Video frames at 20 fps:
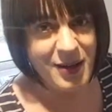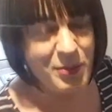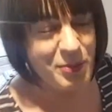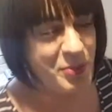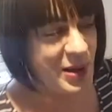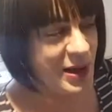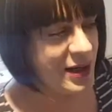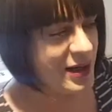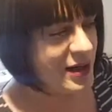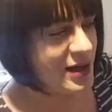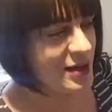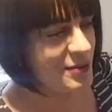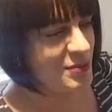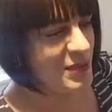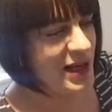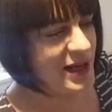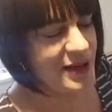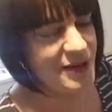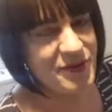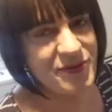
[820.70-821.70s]
But I
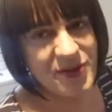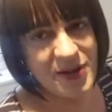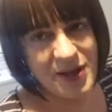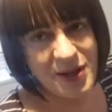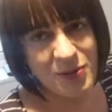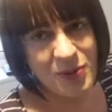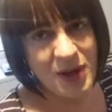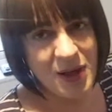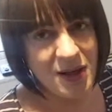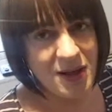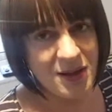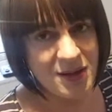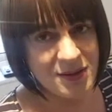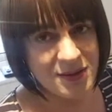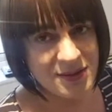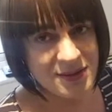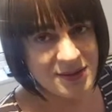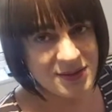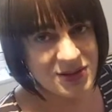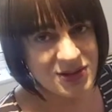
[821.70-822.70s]
may very
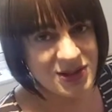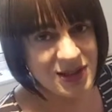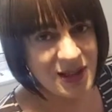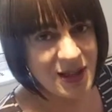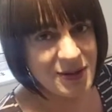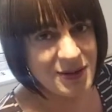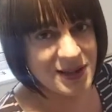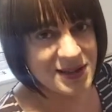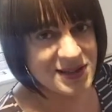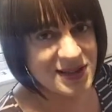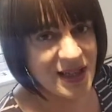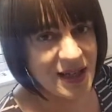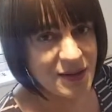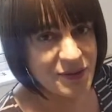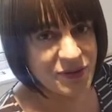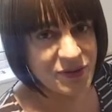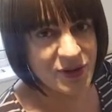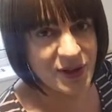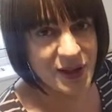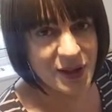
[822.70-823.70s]
well slow this down
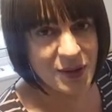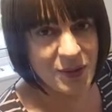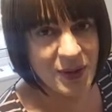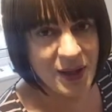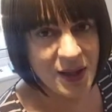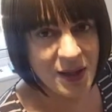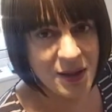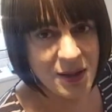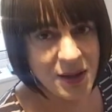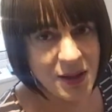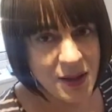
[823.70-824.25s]
for a little while,